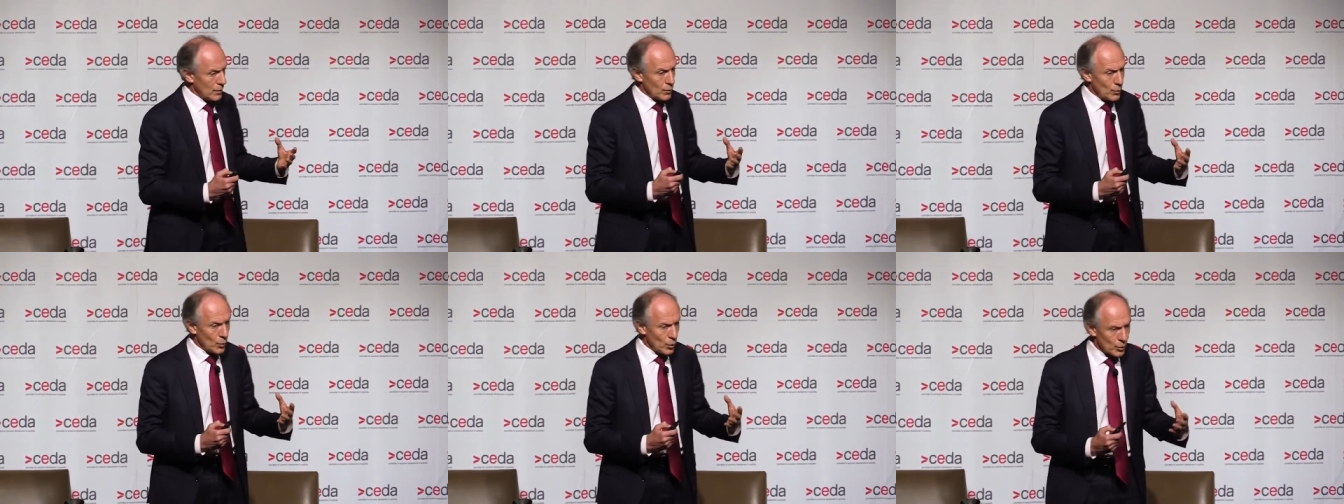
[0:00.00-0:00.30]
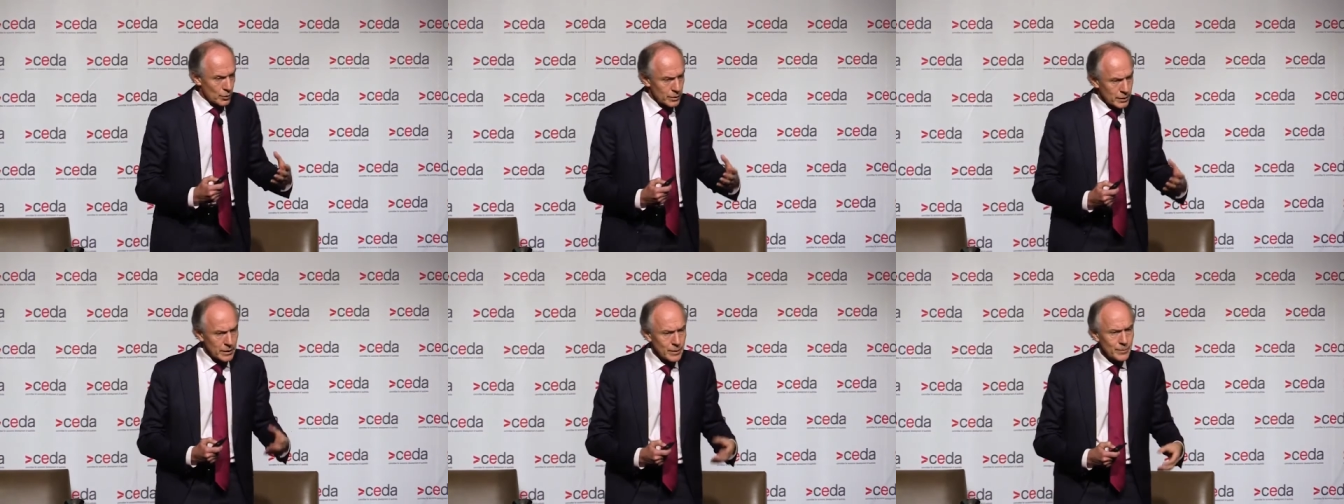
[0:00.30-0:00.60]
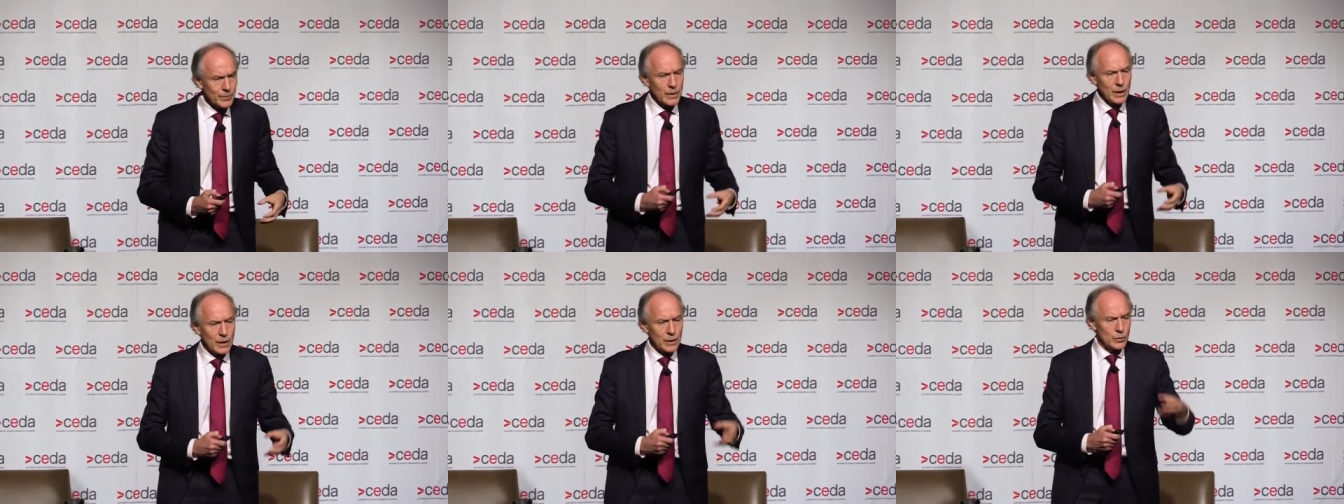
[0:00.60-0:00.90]

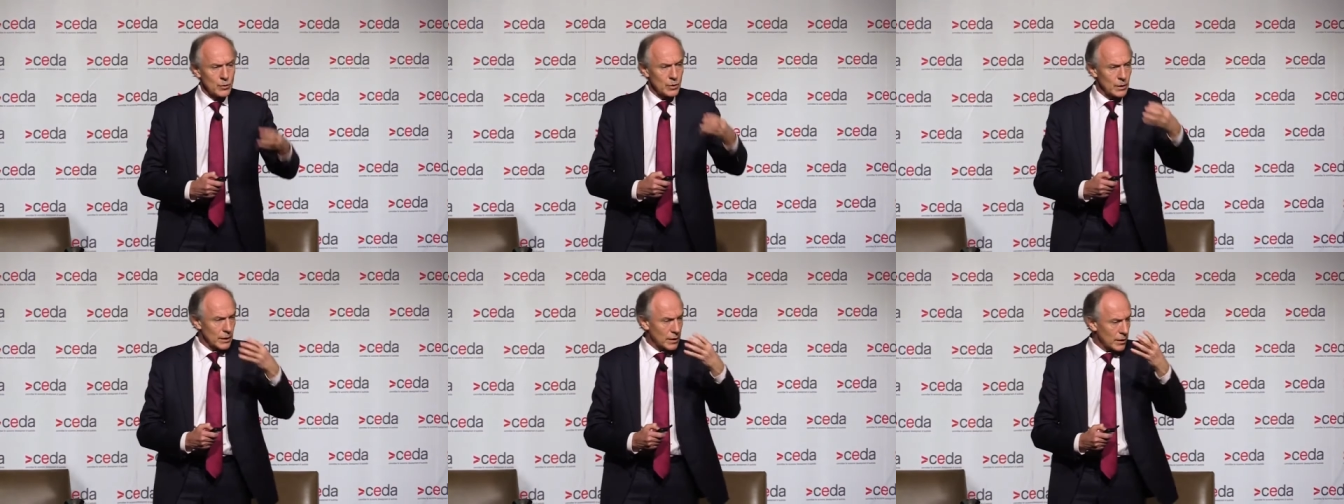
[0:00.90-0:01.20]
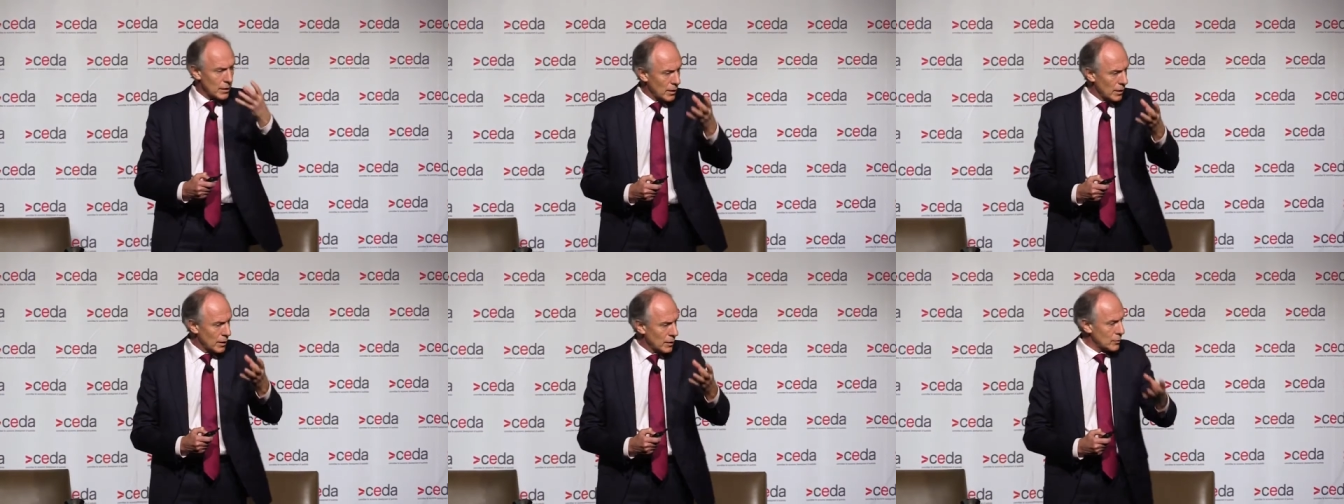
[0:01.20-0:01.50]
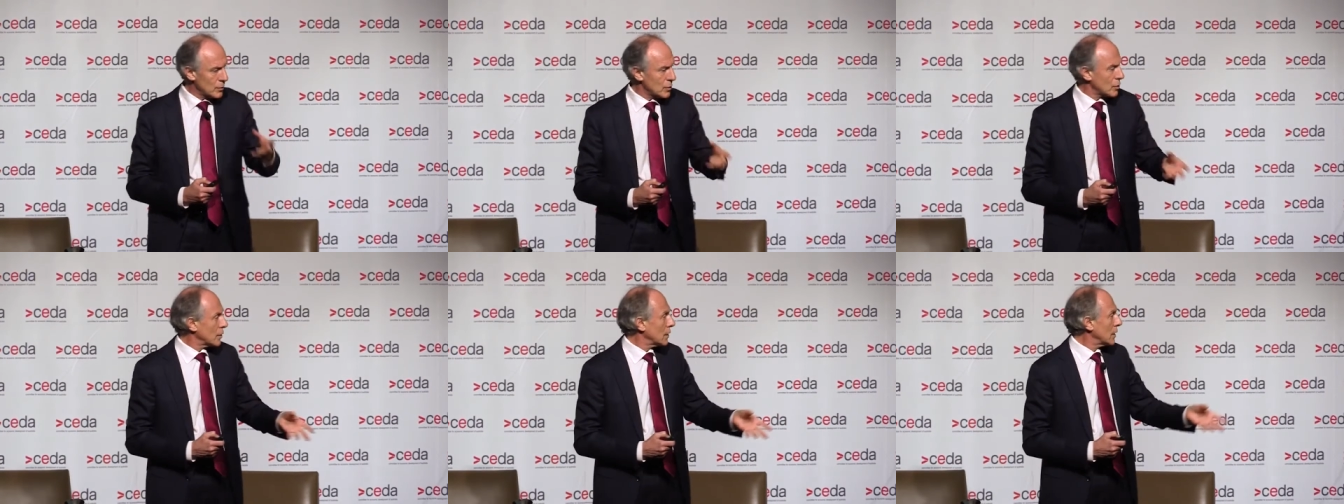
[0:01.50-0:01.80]
water and you get
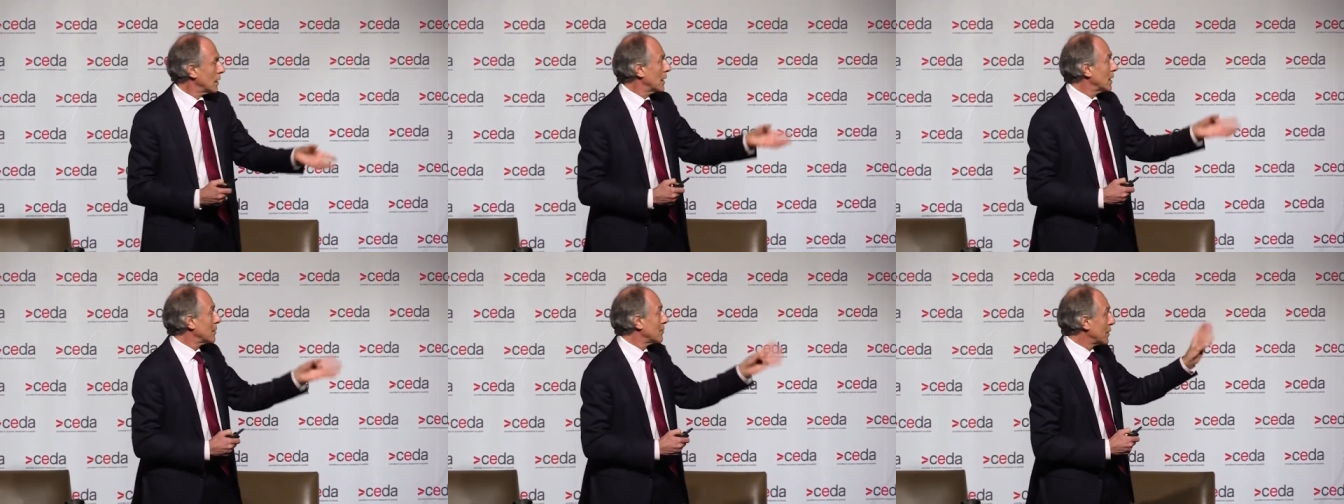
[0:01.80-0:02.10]
hydrogen,